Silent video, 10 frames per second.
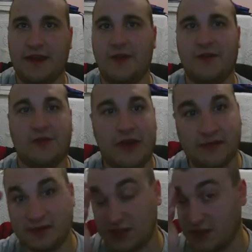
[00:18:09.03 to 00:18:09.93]
I know I
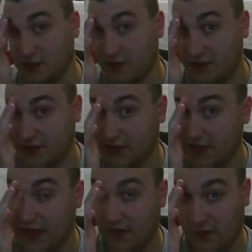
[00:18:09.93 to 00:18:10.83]
was little and
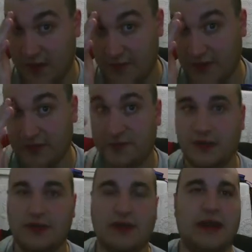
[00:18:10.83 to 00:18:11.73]
I don't remember it,
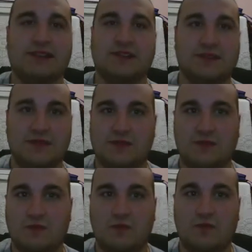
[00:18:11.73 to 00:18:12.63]
but I just
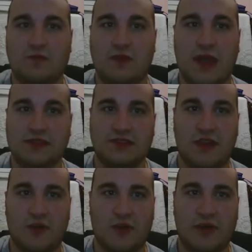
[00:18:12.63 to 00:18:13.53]
that's
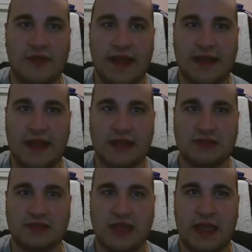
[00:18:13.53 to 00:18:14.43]
another one that I I
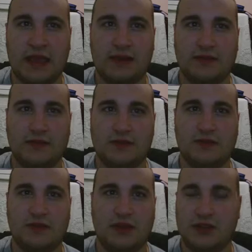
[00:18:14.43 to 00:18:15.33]
just can't
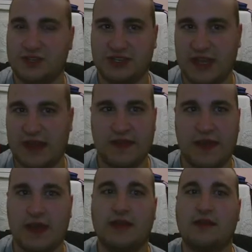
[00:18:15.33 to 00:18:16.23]
understand
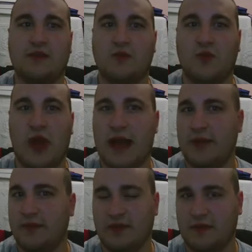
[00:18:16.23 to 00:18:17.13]
that.
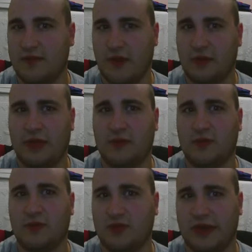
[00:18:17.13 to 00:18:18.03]
Why, of all
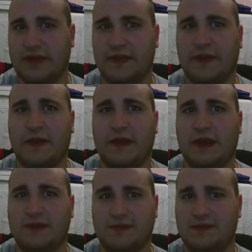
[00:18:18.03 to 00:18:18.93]
people, Brandon Lee?
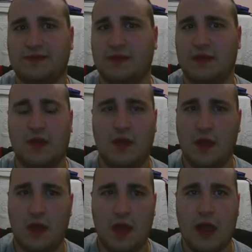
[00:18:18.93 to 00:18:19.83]
I just,
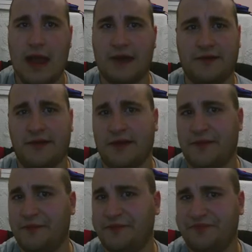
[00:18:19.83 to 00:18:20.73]
I don't know.